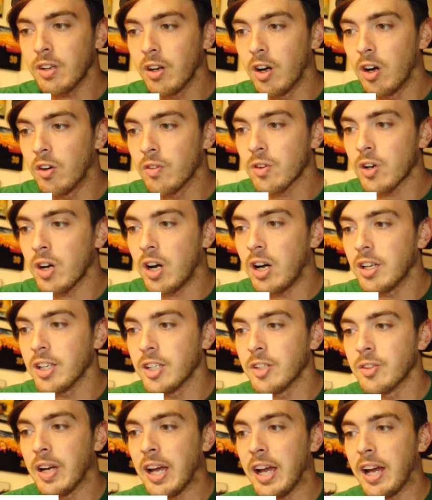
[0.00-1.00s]
Overall,
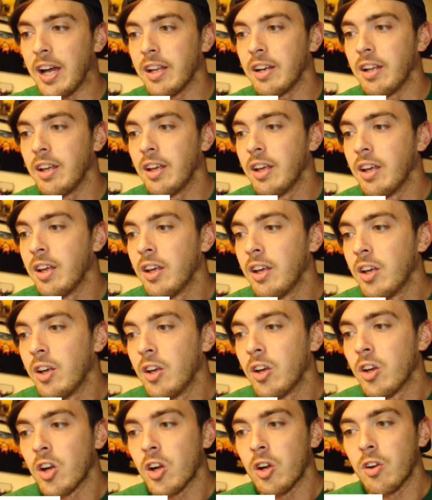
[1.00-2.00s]
you had
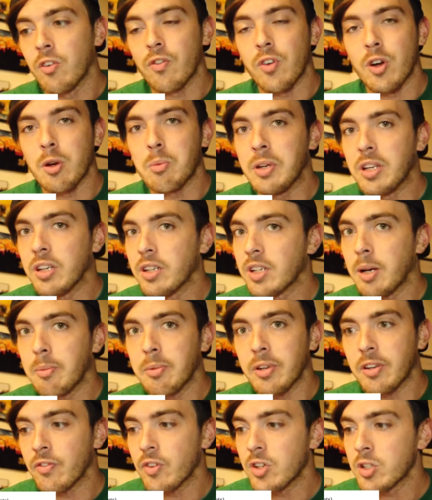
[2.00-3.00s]
Furman coming
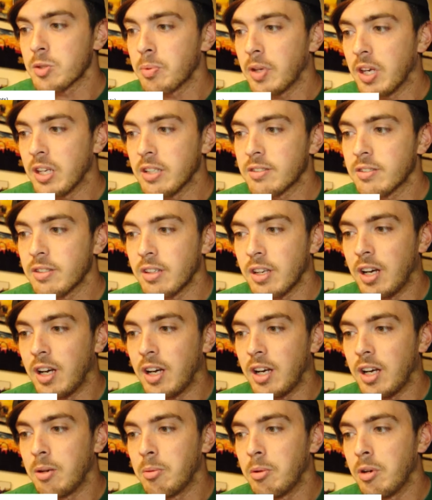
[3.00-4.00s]
in first place
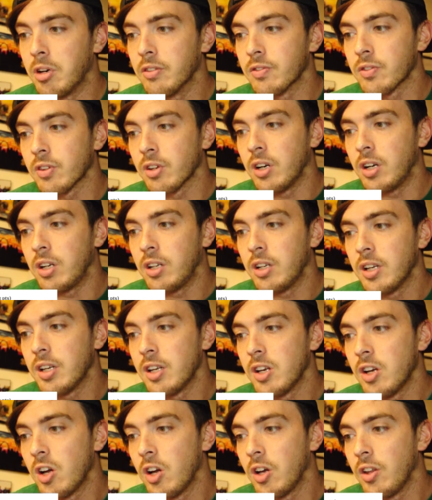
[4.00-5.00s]
overall.
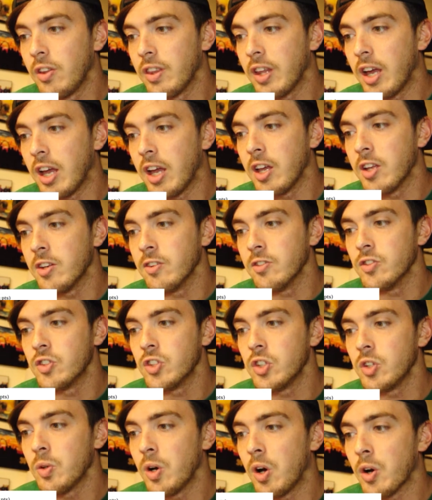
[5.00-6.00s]
Then
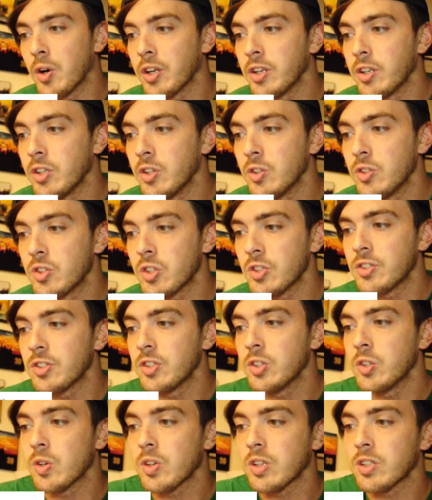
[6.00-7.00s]
two Hoka, New Jersey,
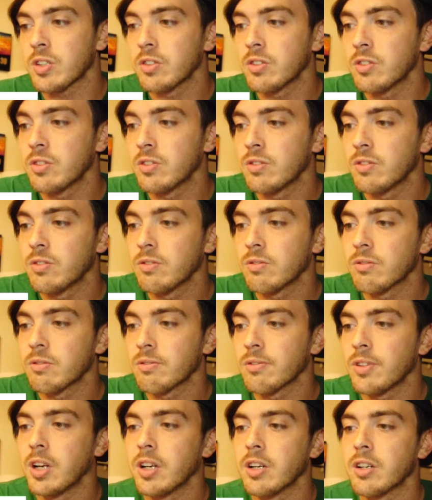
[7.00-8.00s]
New York
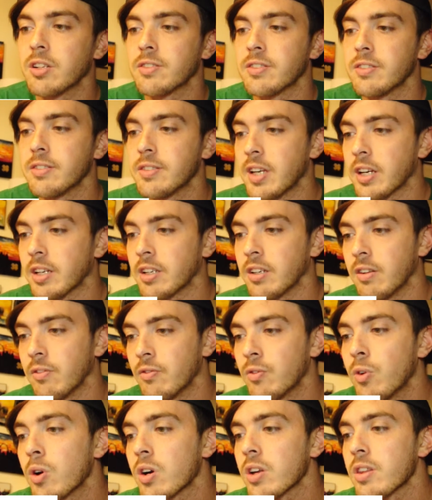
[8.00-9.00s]
runners in second and
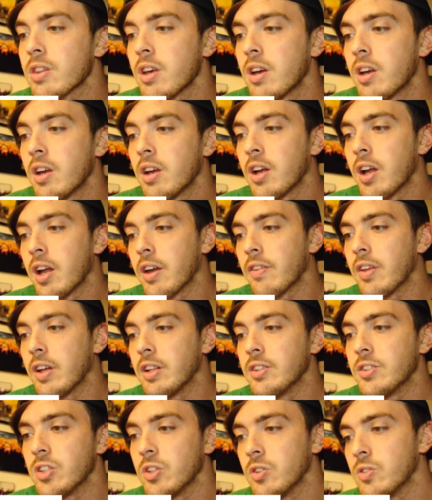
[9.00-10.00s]
fourth, and then
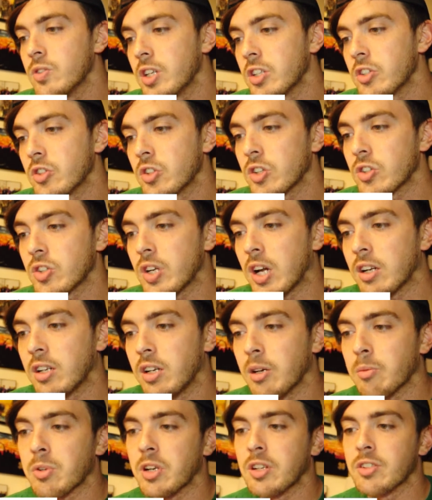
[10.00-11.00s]
two District Track
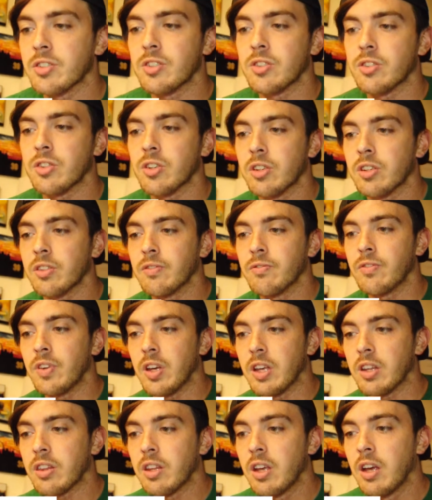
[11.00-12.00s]
Club runners in third and
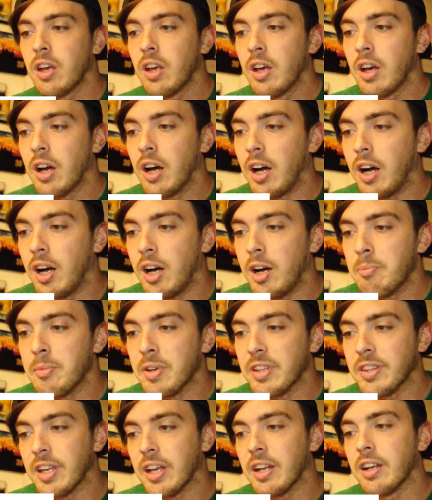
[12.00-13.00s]
fifth,
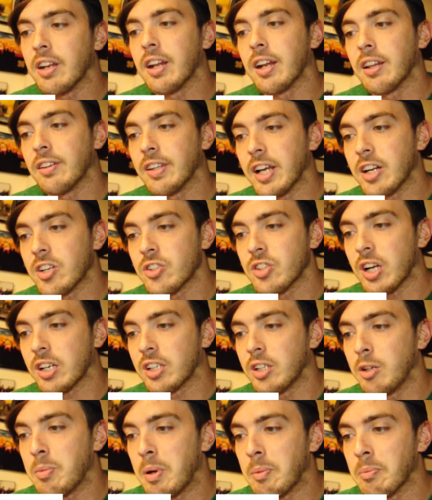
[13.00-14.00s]
and then an Atlanta Track
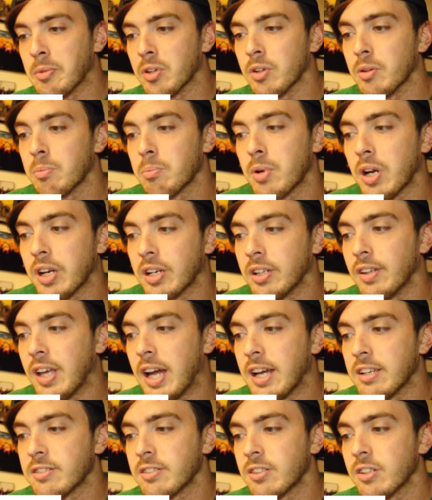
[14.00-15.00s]
Club member, Brandon
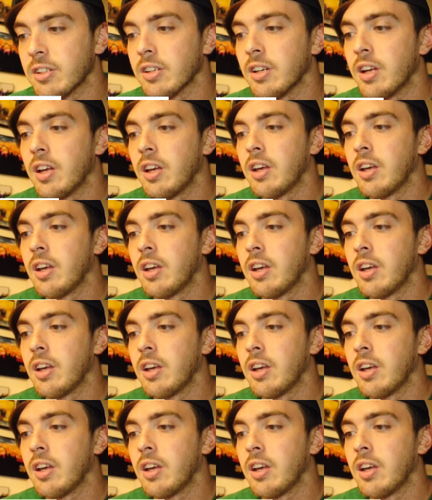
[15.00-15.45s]
Lassiter,